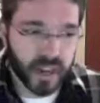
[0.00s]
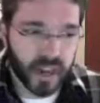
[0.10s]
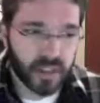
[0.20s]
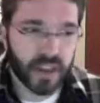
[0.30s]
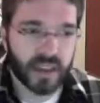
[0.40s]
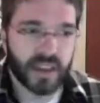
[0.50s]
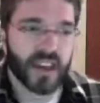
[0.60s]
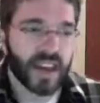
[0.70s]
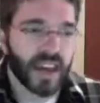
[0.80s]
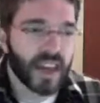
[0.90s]
ethic
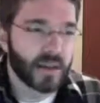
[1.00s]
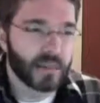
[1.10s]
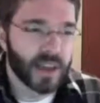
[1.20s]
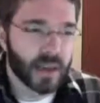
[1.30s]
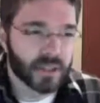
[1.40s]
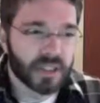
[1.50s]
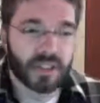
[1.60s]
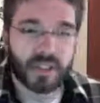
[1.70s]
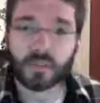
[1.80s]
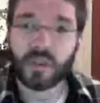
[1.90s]
and be able
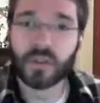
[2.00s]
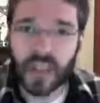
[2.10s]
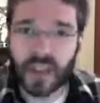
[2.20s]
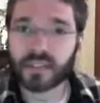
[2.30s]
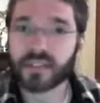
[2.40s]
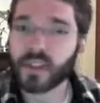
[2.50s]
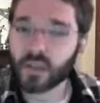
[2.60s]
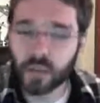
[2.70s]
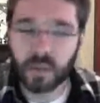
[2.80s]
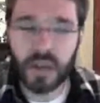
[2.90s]
to communicate and
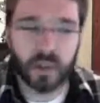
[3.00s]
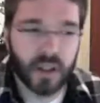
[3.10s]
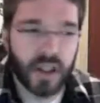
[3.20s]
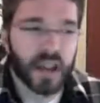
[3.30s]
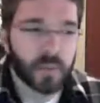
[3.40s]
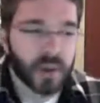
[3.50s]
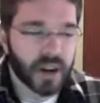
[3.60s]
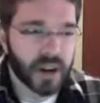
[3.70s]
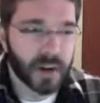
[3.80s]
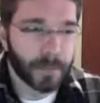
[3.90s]
deal with people.
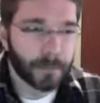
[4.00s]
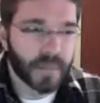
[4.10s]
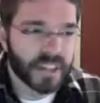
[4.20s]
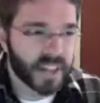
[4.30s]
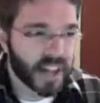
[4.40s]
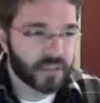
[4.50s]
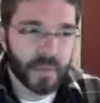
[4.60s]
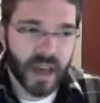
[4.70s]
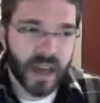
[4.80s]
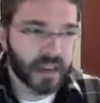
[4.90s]
But um, aside
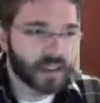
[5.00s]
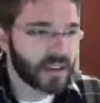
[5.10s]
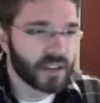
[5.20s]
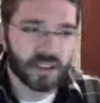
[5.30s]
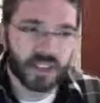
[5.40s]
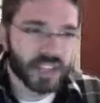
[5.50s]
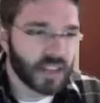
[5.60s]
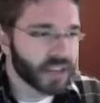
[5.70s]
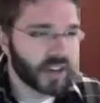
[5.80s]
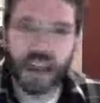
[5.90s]
from that,
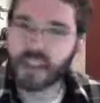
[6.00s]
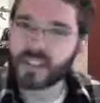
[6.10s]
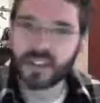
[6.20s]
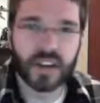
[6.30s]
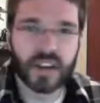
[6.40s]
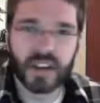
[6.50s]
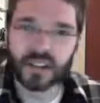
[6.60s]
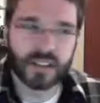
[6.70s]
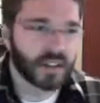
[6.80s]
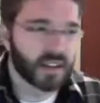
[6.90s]
just get your hands dirty.
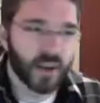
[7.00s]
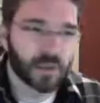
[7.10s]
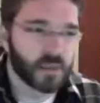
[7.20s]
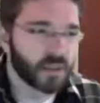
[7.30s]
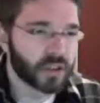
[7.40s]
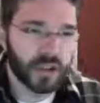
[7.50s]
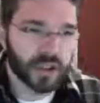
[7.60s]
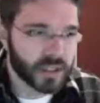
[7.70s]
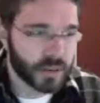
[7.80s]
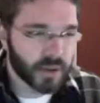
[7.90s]
It's an incredible
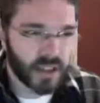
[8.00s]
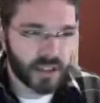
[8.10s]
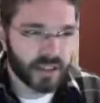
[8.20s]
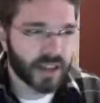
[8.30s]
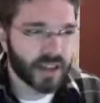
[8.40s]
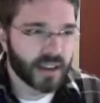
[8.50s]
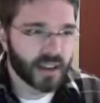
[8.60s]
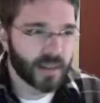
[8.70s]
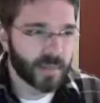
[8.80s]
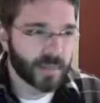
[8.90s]
learning experience. And
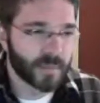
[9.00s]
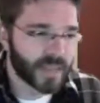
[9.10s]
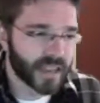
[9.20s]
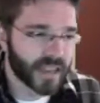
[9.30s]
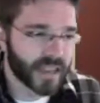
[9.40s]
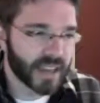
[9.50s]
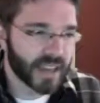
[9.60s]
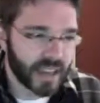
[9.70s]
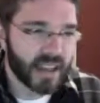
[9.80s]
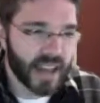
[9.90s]
um,
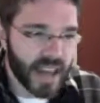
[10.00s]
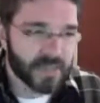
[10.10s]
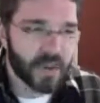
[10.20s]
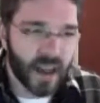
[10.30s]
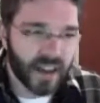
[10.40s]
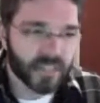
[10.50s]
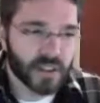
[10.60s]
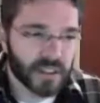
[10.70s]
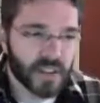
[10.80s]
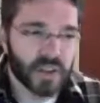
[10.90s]
again, if you have
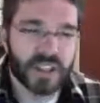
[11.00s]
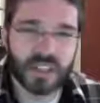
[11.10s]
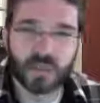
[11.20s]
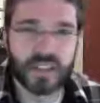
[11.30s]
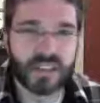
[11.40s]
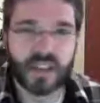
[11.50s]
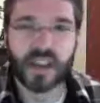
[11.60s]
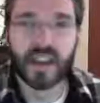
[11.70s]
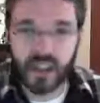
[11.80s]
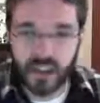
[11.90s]
those two
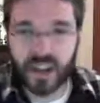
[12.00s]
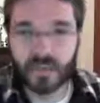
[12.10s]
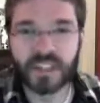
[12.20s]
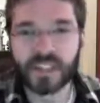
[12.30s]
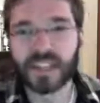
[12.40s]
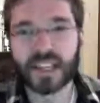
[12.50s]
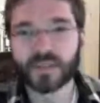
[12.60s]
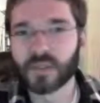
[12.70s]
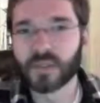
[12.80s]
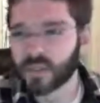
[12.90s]
disciplines, you're going to be
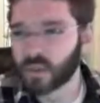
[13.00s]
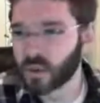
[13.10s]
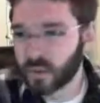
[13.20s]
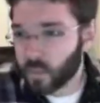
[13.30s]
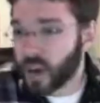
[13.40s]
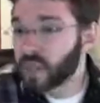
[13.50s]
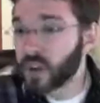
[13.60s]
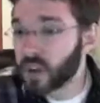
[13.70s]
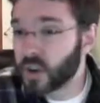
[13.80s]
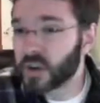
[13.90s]
successful. And re-
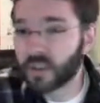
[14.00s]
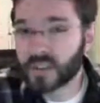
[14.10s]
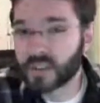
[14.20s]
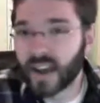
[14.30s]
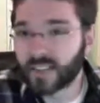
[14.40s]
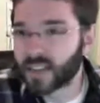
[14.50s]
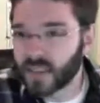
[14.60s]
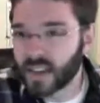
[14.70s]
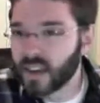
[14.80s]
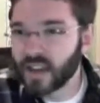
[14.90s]
whatever you do, it doesn't have to
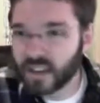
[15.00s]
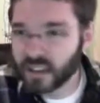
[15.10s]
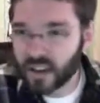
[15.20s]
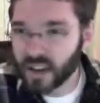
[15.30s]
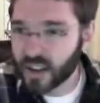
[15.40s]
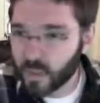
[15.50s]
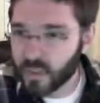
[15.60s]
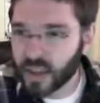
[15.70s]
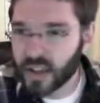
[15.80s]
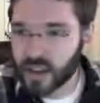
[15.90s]
be starting a
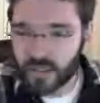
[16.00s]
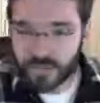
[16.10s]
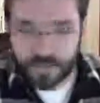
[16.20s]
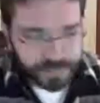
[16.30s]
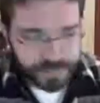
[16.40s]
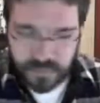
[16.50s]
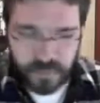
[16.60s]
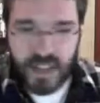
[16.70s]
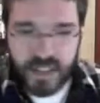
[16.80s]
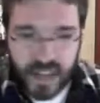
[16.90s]
company. You know,
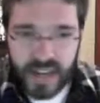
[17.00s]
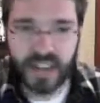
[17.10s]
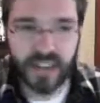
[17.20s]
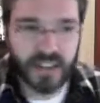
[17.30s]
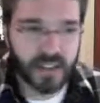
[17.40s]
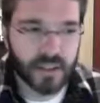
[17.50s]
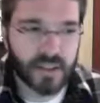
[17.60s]
it's anything. So